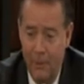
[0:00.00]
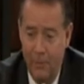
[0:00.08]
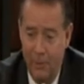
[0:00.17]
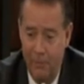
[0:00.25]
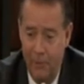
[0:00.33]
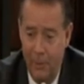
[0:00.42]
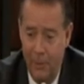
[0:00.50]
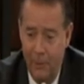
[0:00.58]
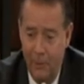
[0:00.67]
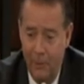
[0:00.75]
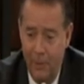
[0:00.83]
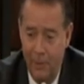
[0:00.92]
with a
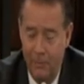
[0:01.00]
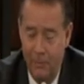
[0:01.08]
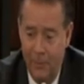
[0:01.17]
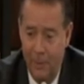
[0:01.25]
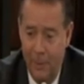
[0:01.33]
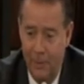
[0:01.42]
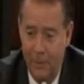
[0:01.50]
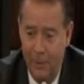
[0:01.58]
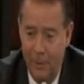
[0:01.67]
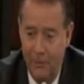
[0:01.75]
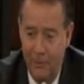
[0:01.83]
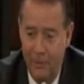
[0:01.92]
vehicle that
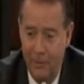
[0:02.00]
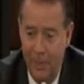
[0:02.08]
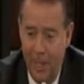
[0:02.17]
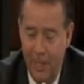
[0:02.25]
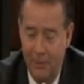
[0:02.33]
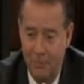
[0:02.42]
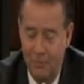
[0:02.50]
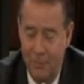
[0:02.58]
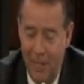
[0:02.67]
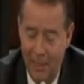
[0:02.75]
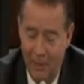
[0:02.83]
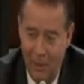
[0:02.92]
isn't not
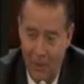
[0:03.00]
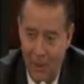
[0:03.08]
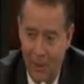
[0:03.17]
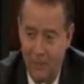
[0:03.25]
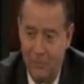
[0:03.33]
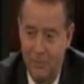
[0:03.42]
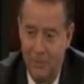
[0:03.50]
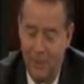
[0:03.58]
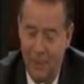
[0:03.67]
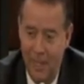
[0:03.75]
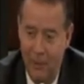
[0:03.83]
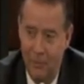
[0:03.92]
by law
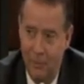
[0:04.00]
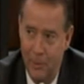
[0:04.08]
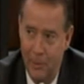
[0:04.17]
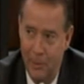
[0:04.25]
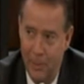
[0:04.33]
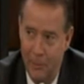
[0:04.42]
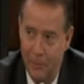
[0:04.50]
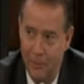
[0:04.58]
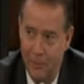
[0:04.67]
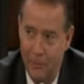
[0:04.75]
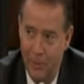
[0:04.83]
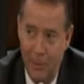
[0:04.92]
allowed to be
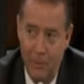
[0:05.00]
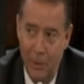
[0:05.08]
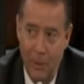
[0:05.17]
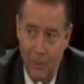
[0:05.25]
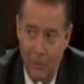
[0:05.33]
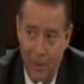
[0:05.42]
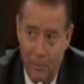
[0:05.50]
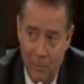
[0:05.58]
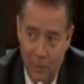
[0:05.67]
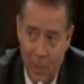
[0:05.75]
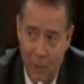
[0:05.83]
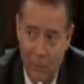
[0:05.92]
licensed. He could be on it
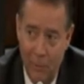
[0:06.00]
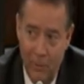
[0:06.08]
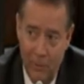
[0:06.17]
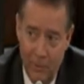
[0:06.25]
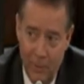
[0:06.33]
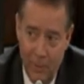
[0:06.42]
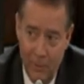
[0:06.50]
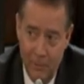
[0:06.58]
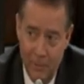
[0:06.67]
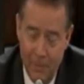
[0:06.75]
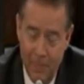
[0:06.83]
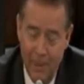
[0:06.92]
himself on the road.
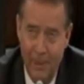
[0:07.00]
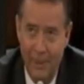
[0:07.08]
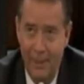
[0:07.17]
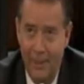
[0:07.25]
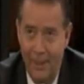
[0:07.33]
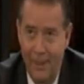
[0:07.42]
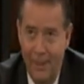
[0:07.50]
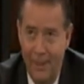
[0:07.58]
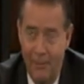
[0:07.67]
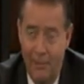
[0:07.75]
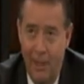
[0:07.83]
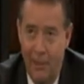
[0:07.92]

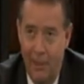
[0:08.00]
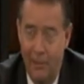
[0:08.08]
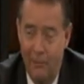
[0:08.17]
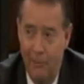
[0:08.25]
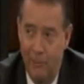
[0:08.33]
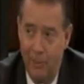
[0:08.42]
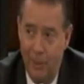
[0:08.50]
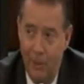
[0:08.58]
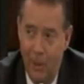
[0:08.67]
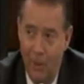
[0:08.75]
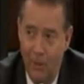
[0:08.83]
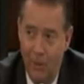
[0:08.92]
It's not licensed to build a
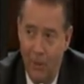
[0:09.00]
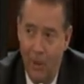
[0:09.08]
camper.